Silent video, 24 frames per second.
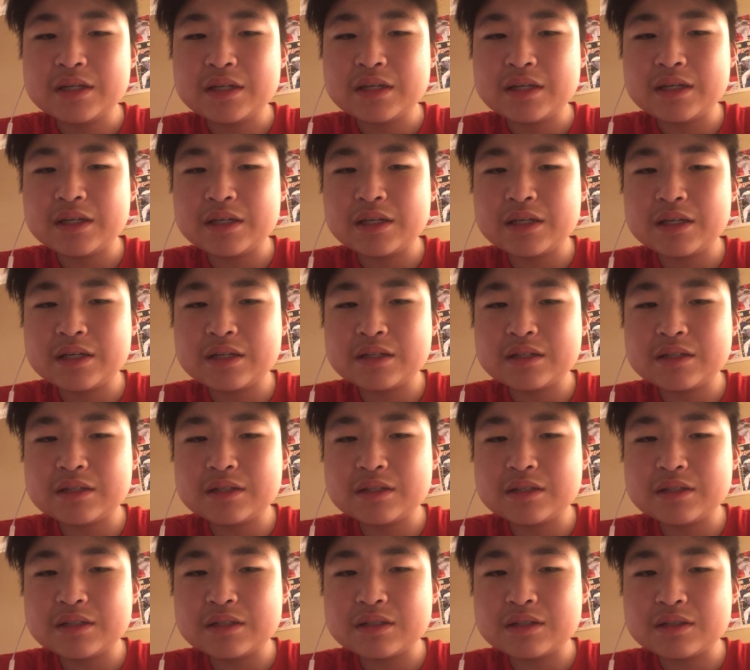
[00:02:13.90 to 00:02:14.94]

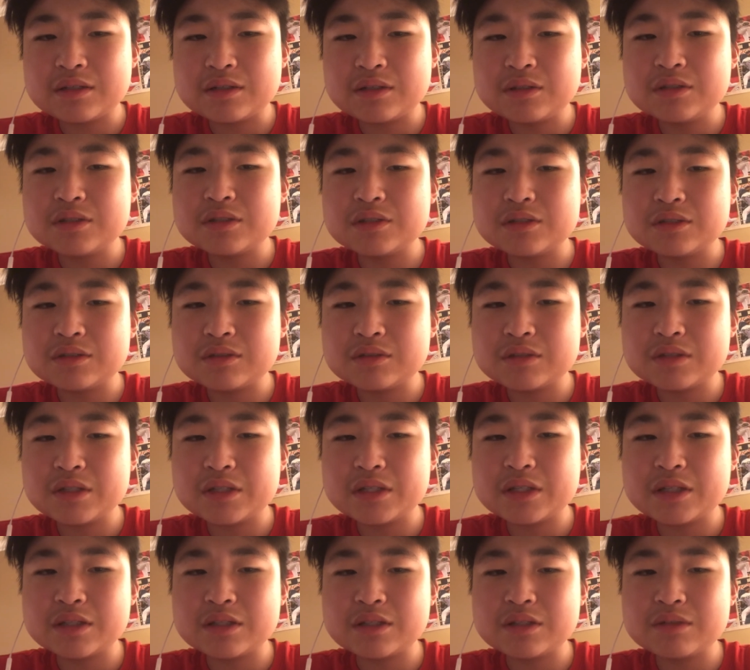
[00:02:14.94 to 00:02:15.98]
and also they
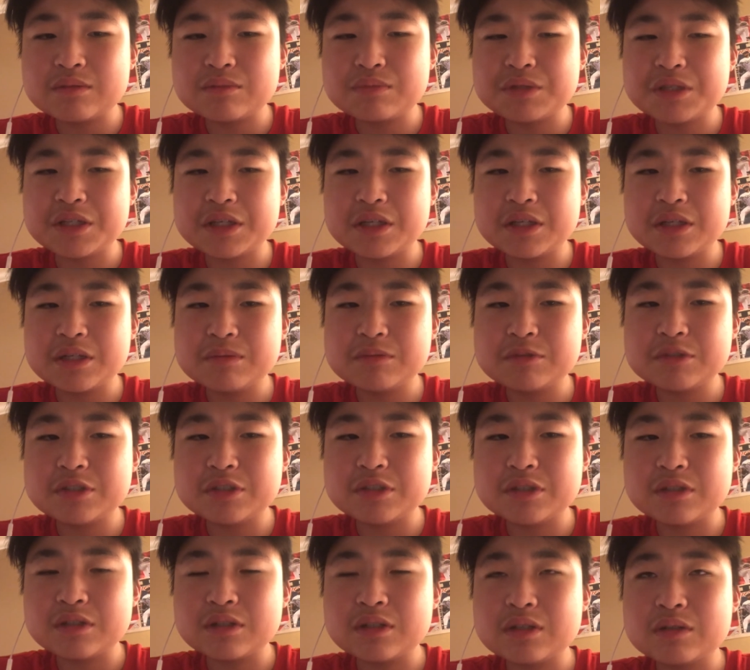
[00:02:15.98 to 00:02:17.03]
can play games
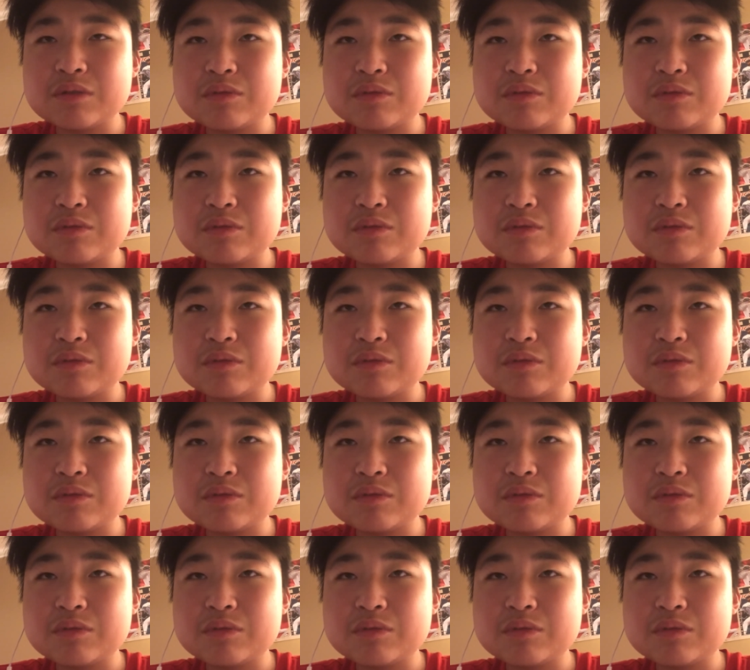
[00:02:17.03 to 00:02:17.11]
there